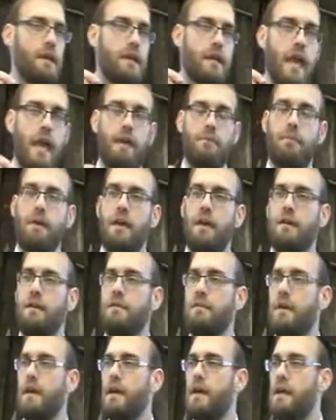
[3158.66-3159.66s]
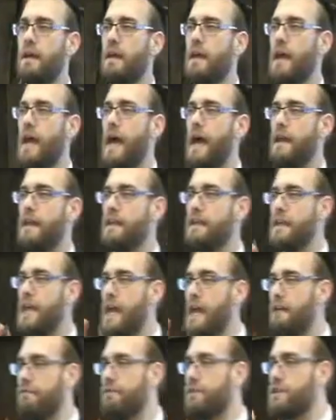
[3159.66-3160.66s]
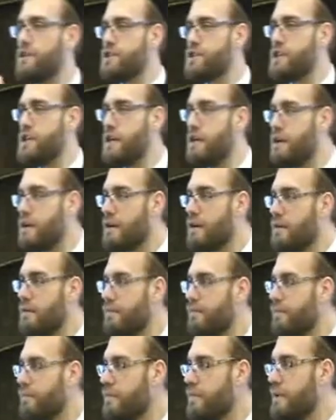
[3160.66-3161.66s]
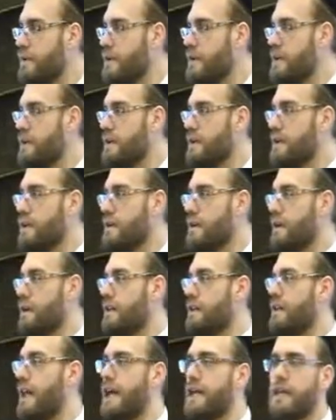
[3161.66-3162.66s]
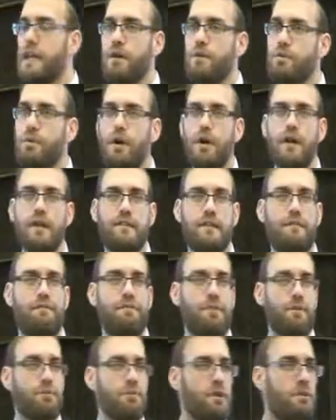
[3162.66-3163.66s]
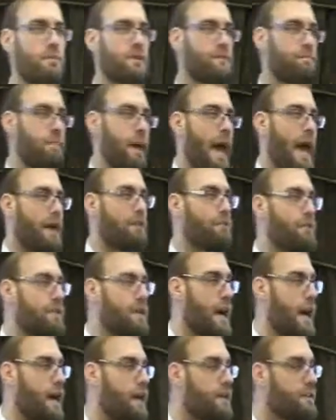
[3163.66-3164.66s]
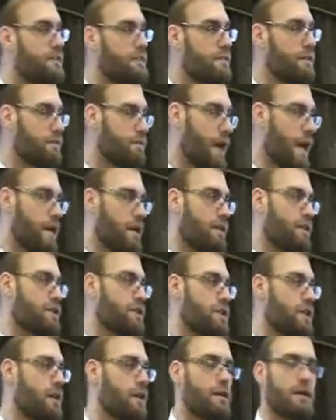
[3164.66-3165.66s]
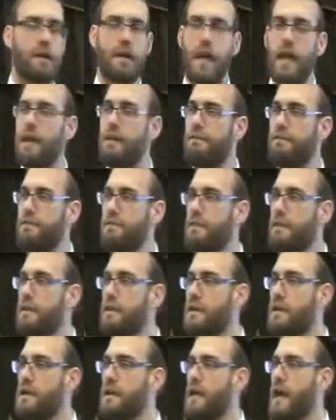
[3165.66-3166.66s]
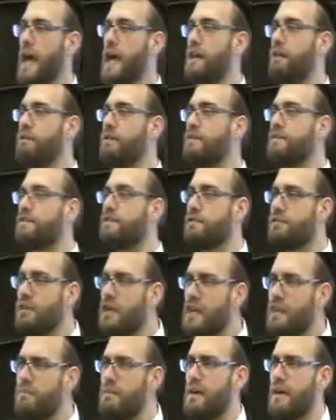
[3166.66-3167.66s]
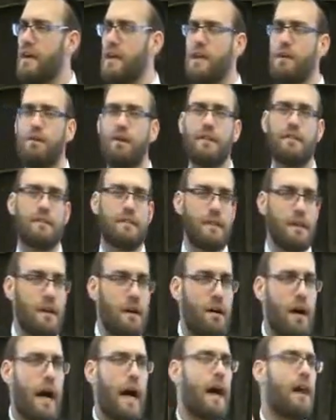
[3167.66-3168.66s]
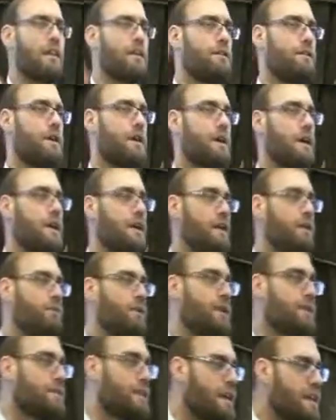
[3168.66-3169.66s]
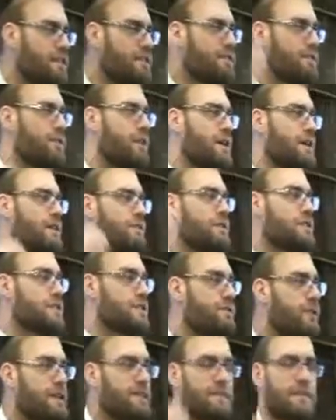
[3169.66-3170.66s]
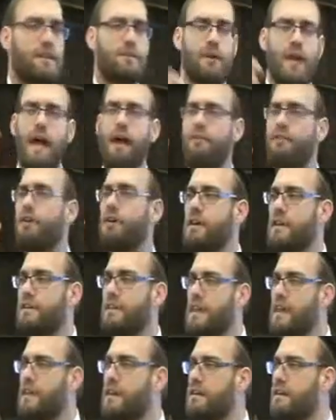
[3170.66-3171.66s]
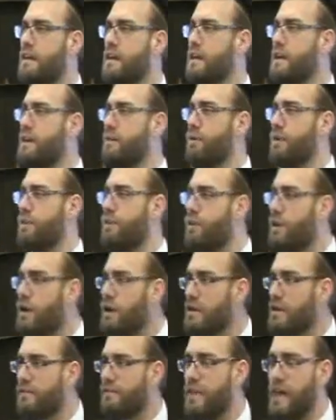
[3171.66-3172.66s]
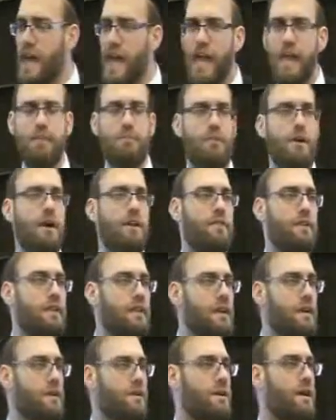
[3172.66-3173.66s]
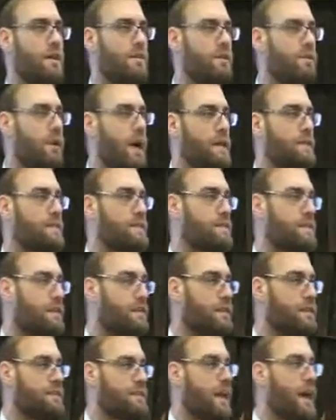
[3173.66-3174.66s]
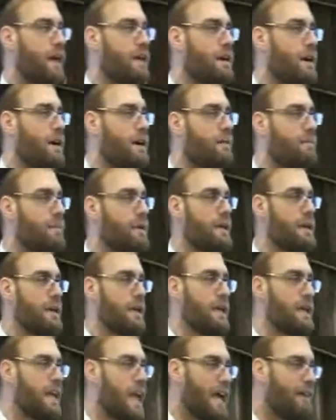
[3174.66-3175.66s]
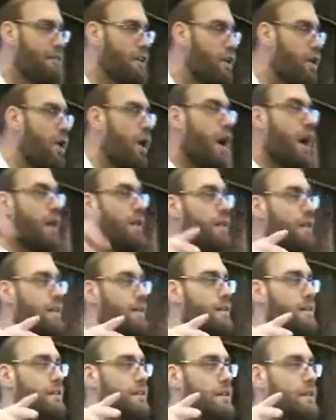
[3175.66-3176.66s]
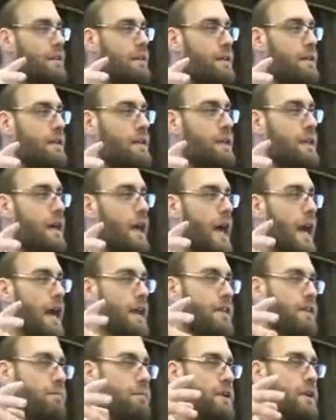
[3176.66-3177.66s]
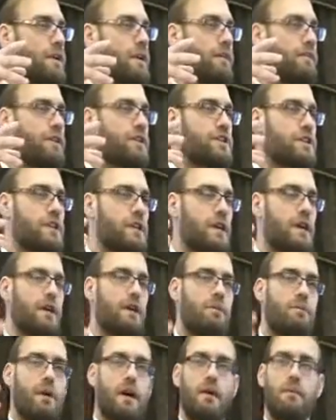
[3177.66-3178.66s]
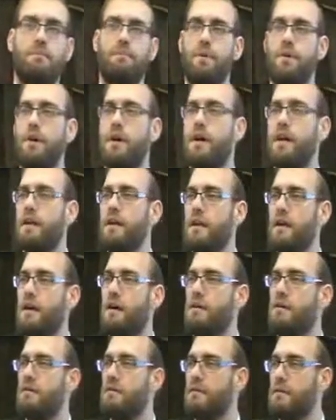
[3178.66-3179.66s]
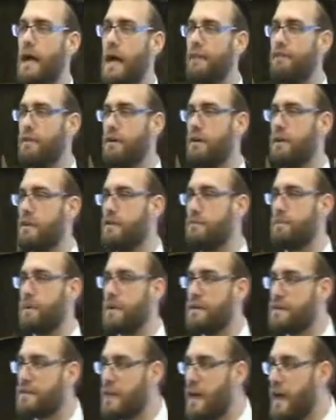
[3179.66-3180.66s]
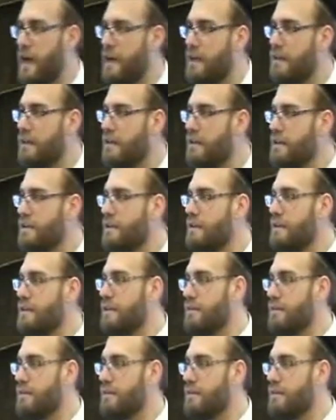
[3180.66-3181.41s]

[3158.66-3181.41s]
he came in, and he gave the shir like he would as if the room was packed with guys. The regular shir he gave, and he was screaming, and he was, hollering, and he was into it, and he was schwitzing, whatever he did, with all of the Ema and the Yira and the Resses and the Zayah. He gave it all. And in the middle of the shir, one boy, had the chutzpah to say,